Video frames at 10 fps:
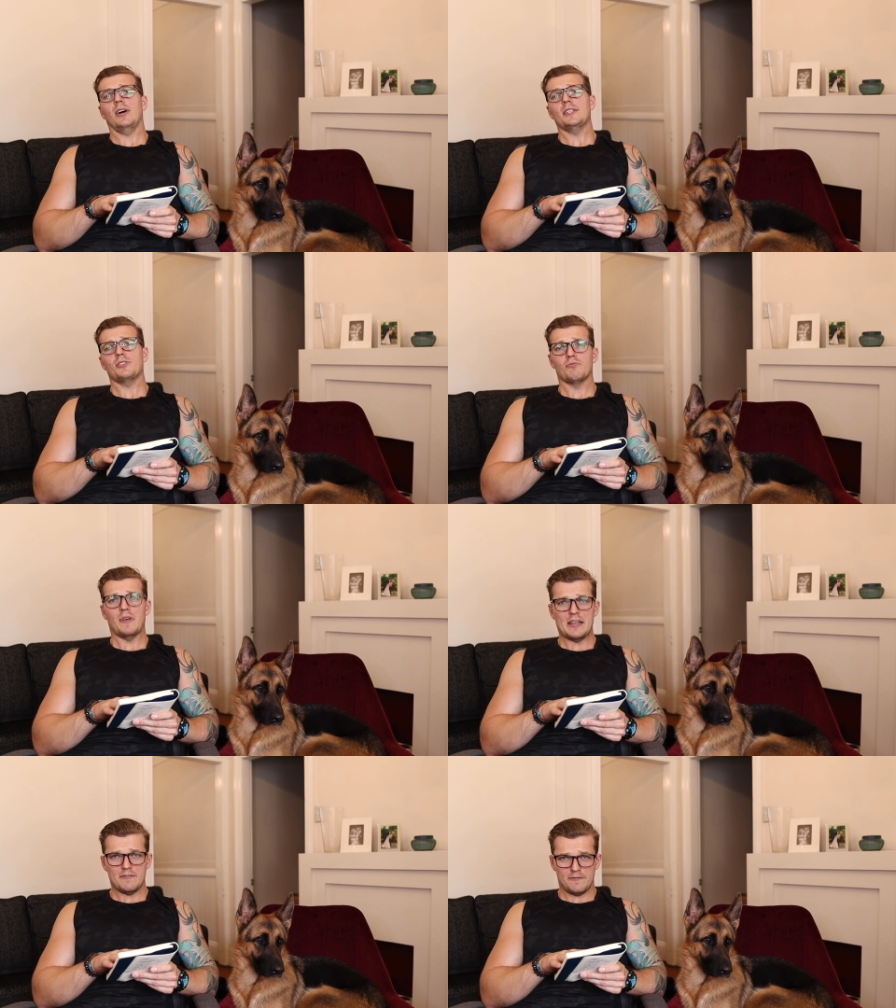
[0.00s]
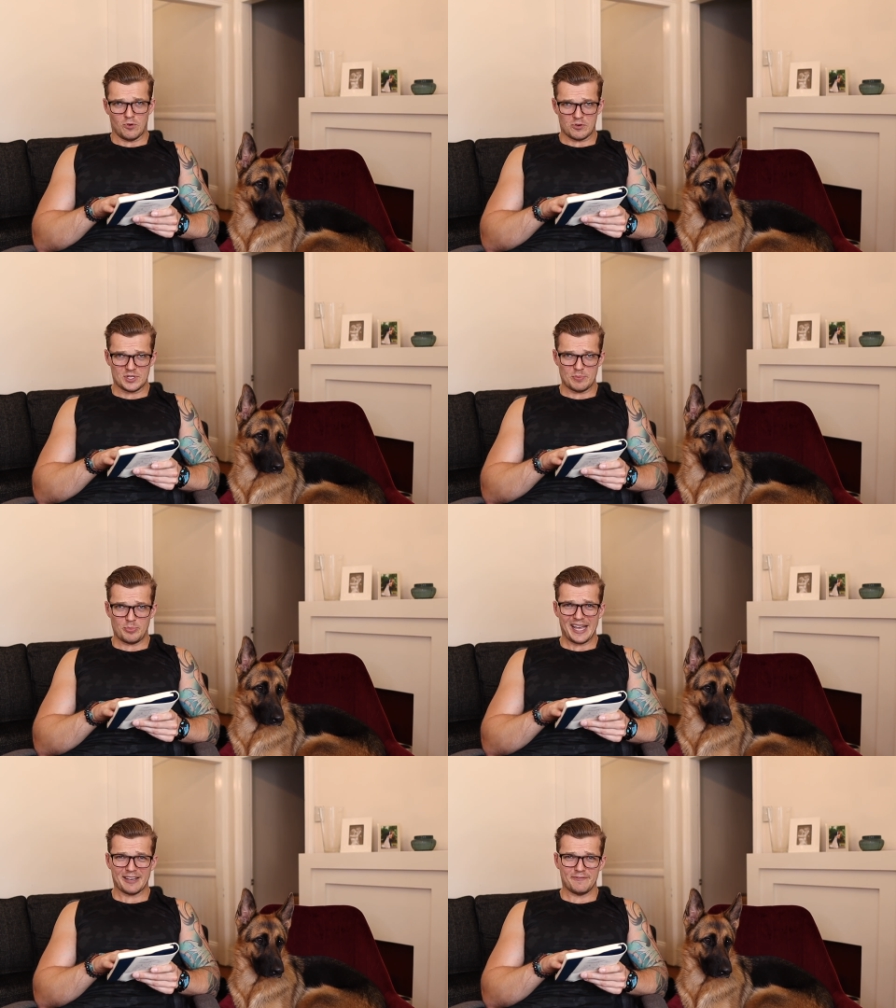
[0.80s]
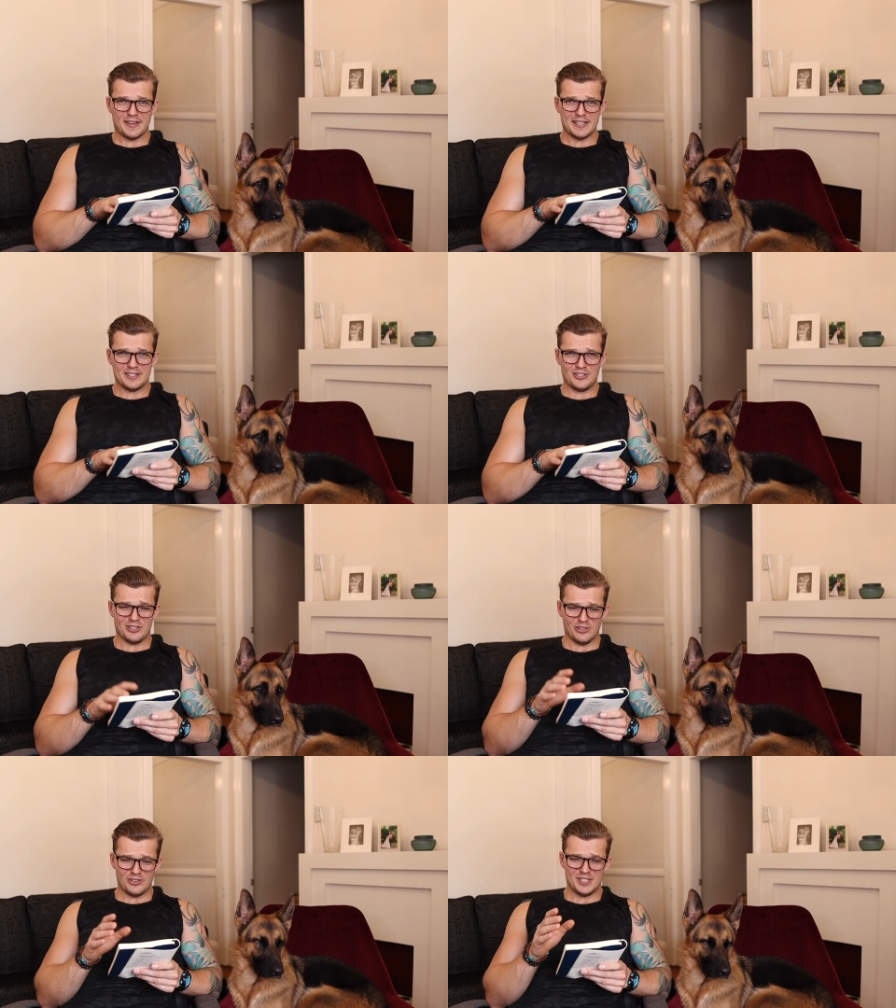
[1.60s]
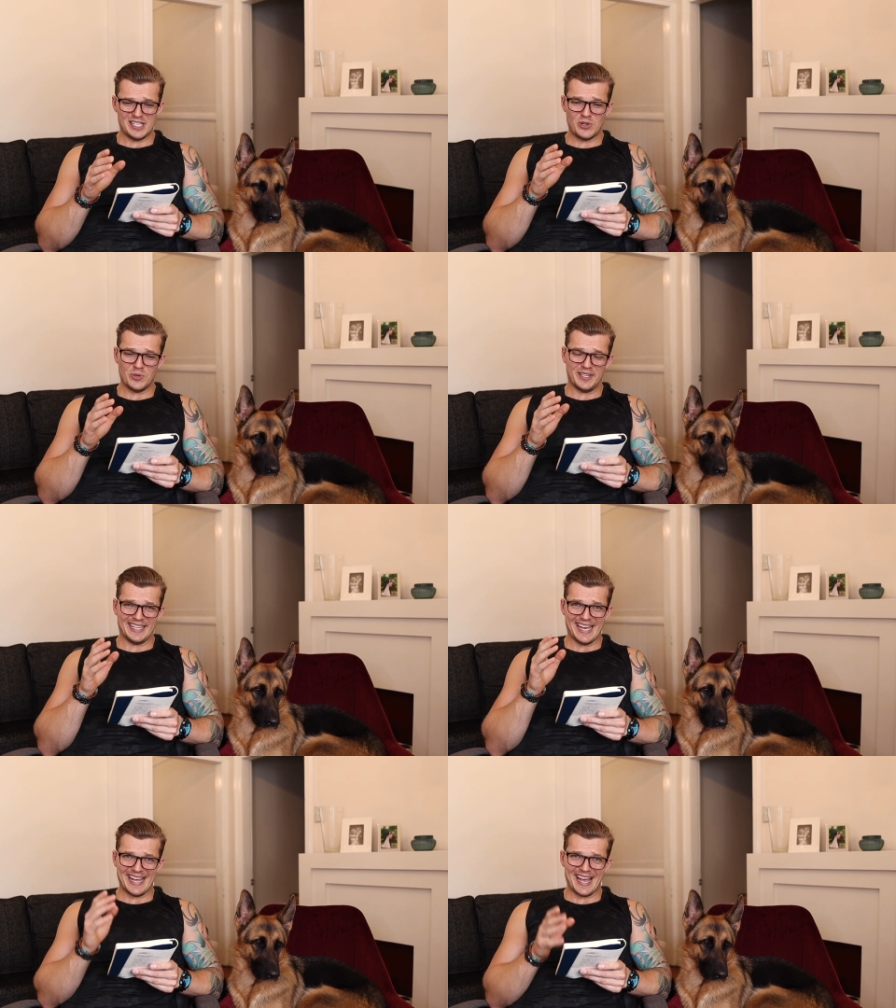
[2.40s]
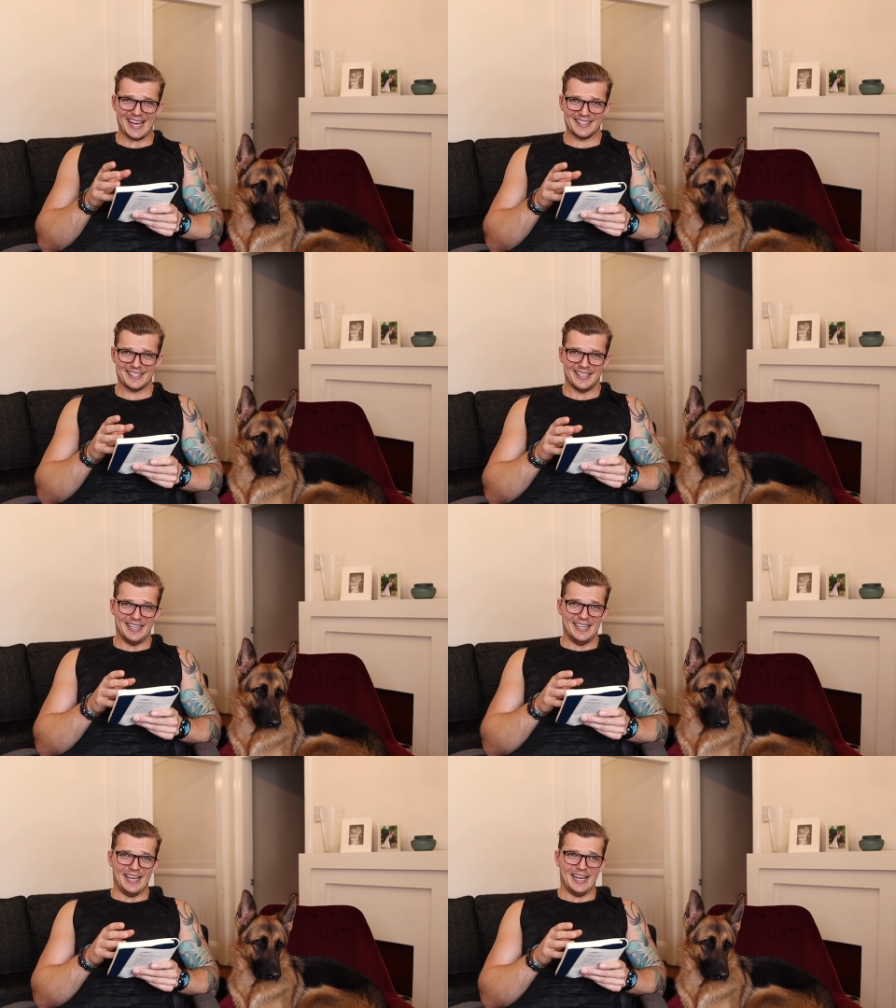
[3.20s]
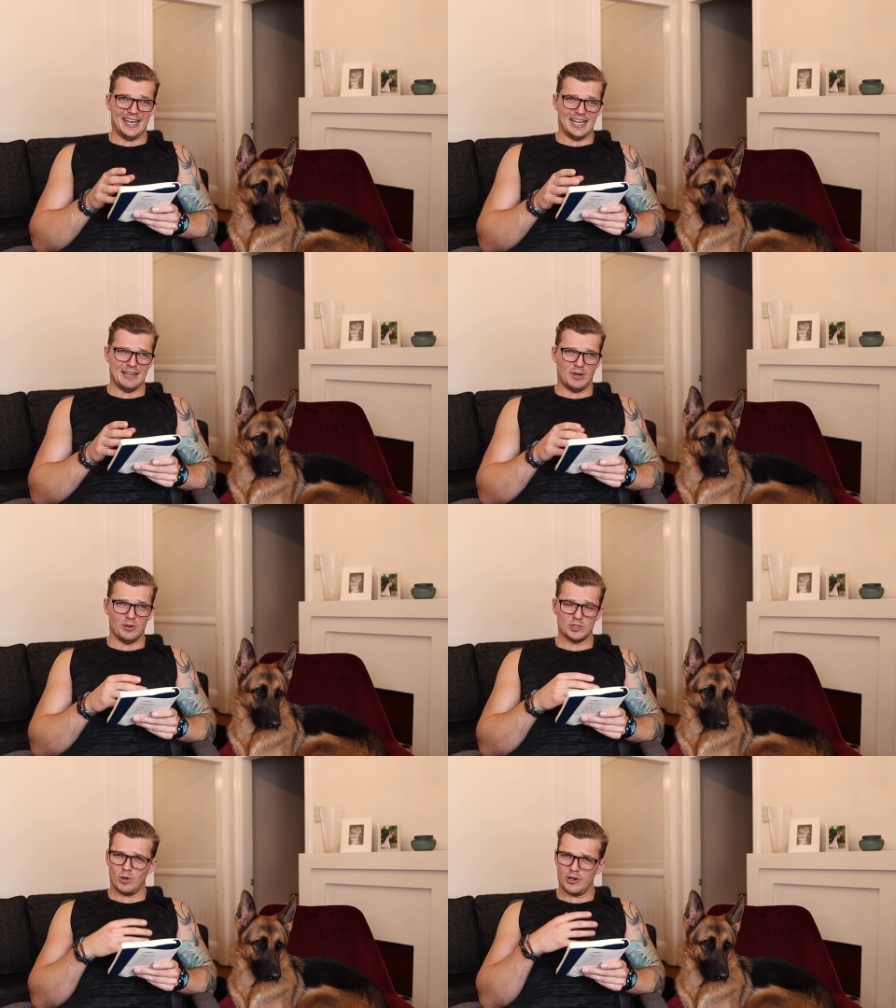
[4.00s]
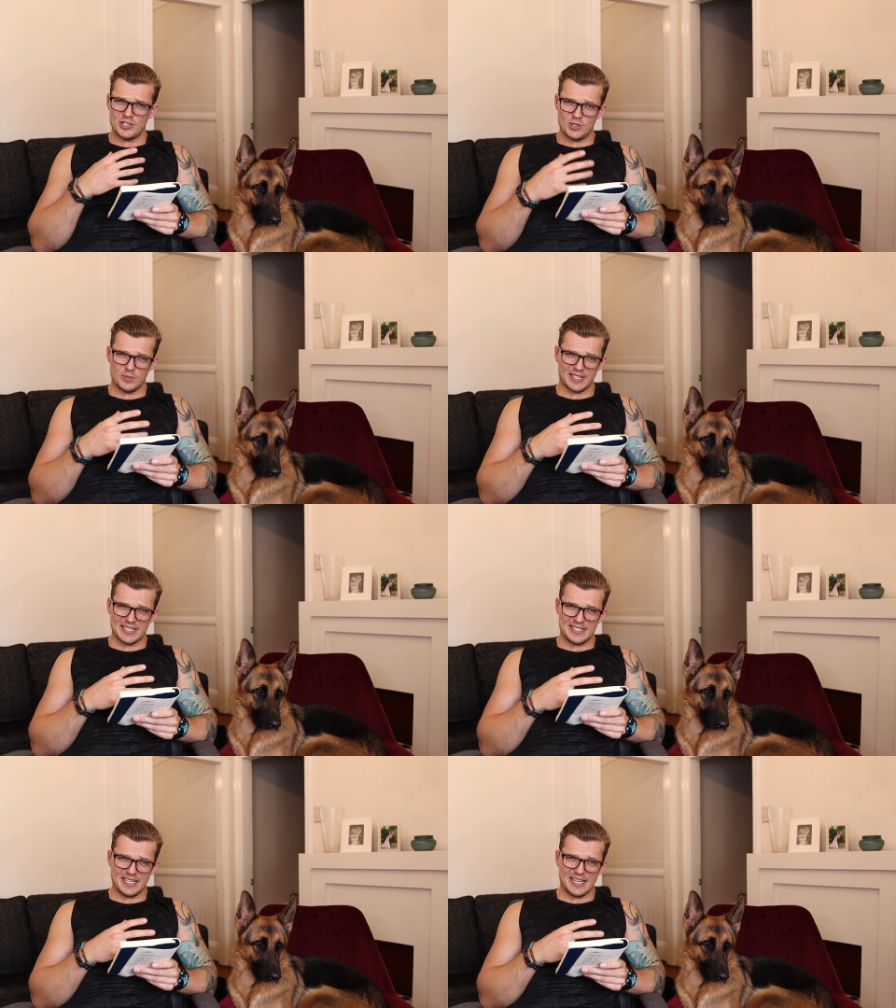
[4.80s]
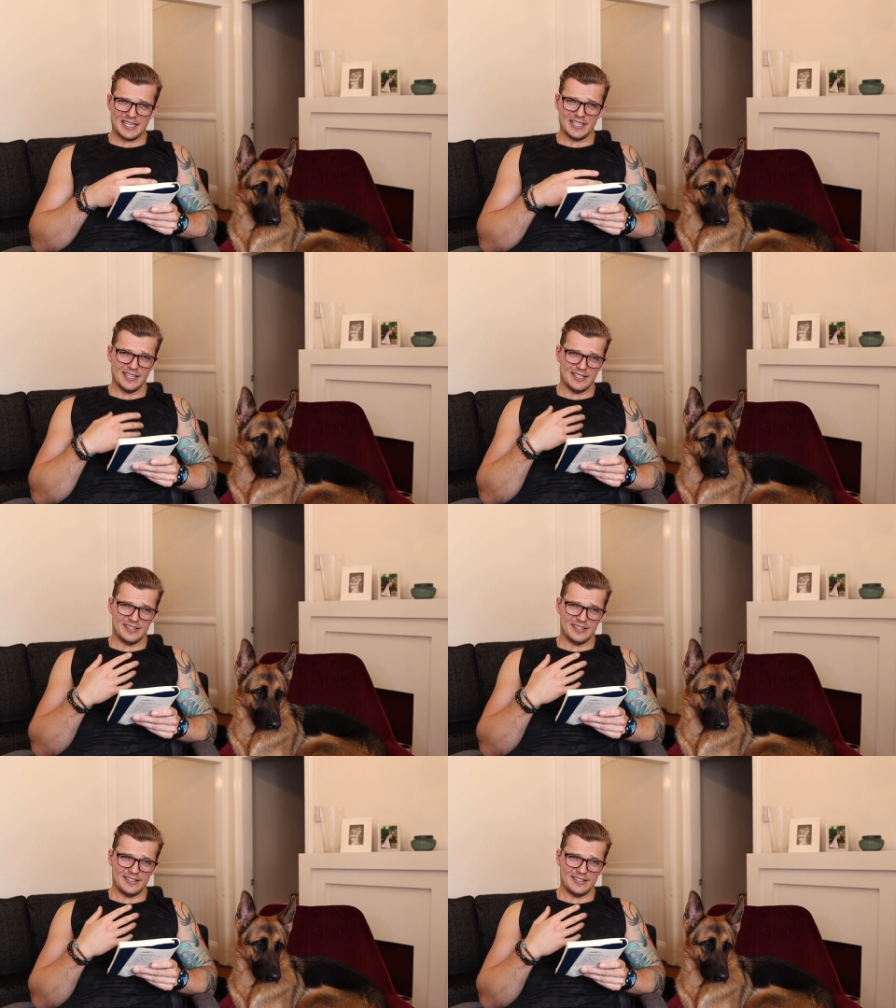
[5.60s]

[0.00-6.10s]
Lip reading: I had to reinforce the back fence so Lucy couldn't get out. I was worried she was going to dig.